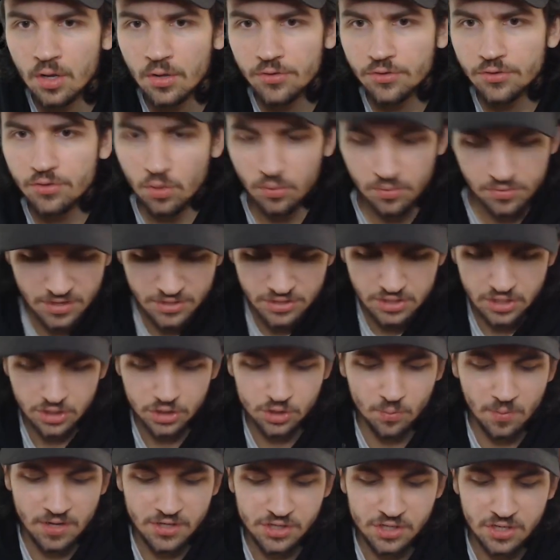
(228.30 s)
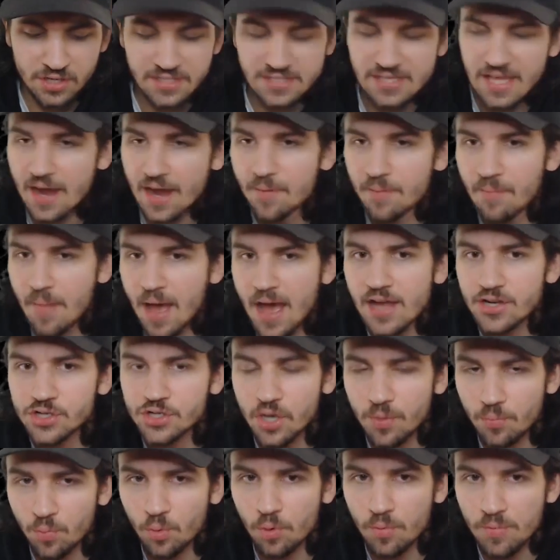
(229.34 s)
So in this situation, is that a
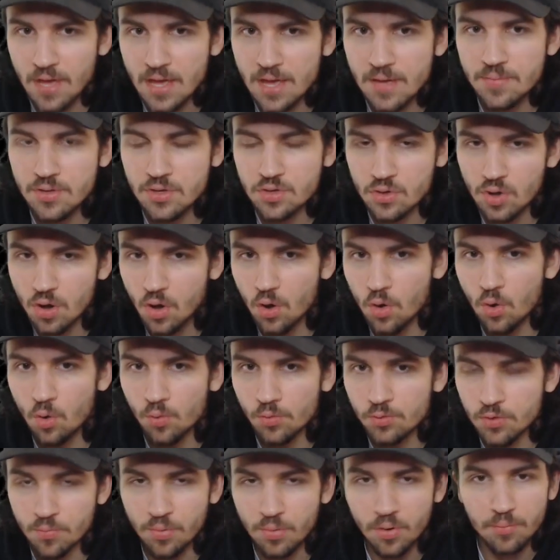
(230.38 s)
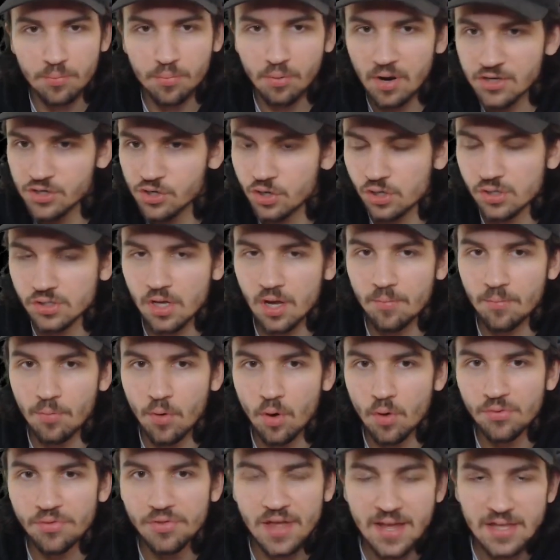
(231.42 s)
matchup where maybe you put pressures on
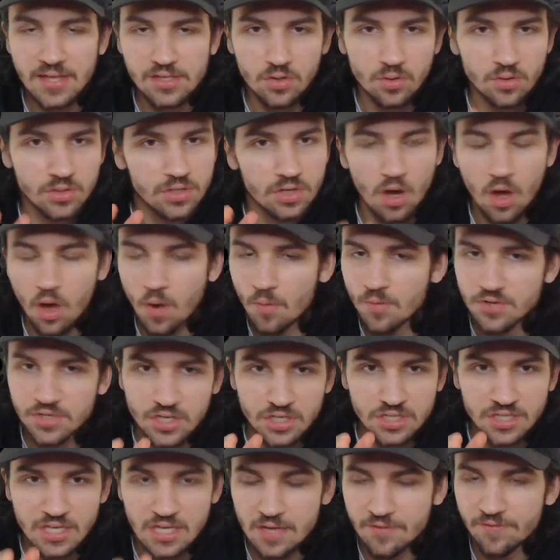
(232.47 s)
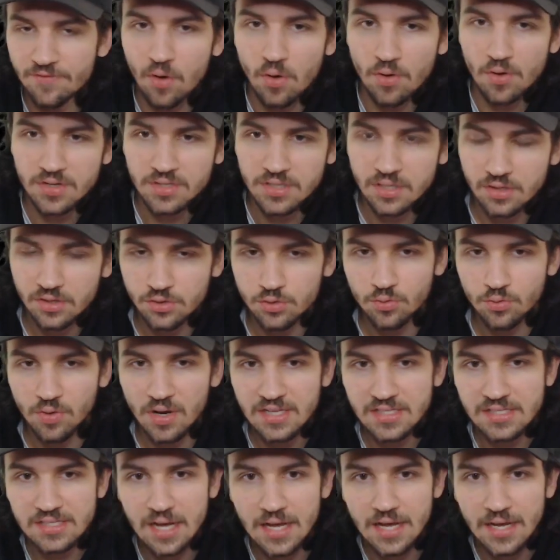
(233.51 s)
both lanes, or is it always just keep focusing this
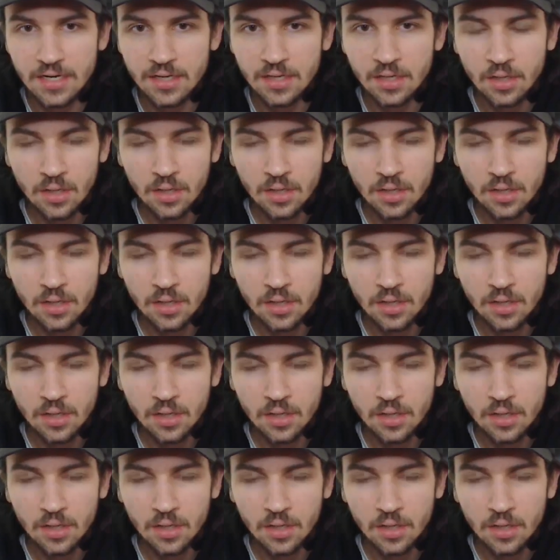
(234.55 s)
right side?